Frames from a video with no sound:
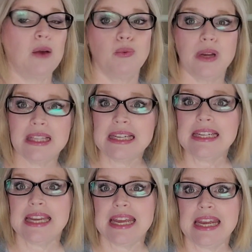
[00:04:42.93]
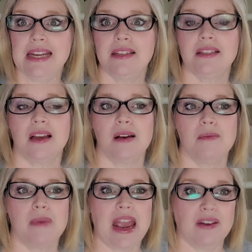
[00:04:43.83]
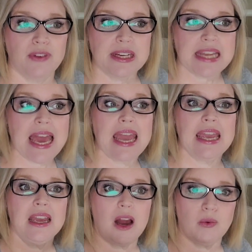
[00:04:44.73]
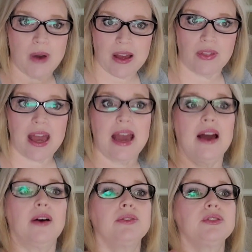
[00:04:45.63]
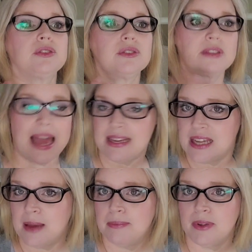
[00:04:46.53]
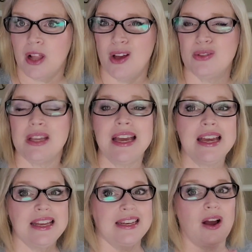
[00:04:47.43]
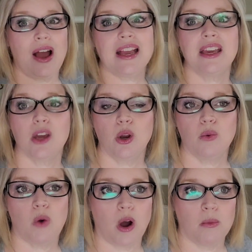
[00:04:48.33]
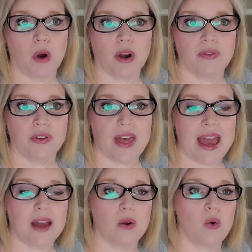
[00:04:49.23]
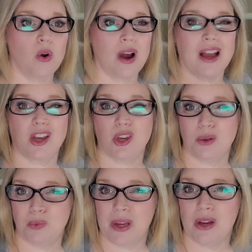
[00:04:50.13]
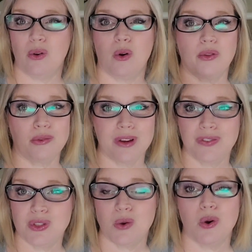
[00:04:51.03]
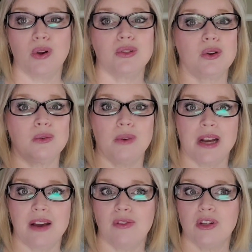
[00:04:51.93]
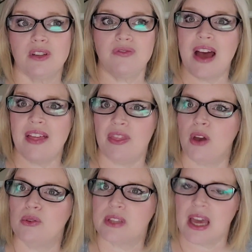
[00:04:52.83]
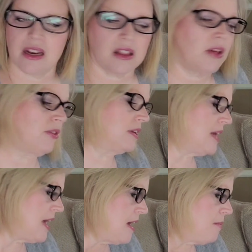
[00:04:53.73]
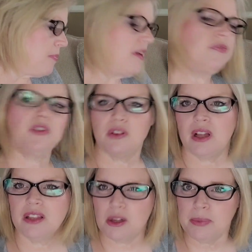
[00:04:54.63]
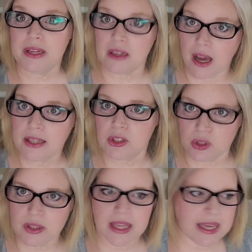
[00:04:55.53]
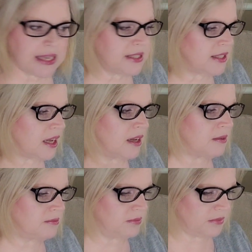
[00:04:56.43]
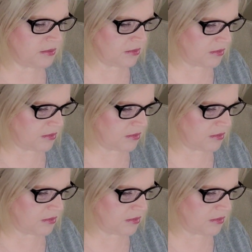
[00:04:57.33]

I really need some everyday around the house that type clothes now I can go to Walmart for that or a Goodwill or thrift stores or whatever to find those kind of clothing. But for a little bit nicer things, um,